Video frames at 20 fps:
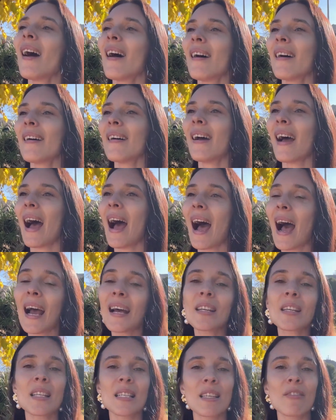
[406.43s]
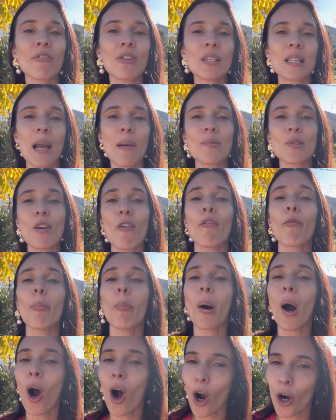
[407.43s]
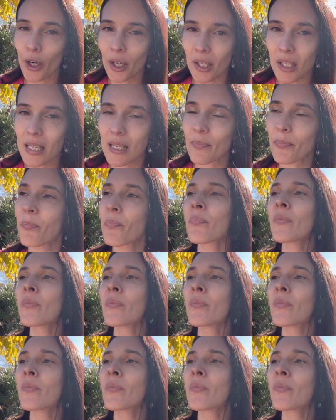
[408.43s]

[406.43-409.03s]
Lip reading: and different types of parks.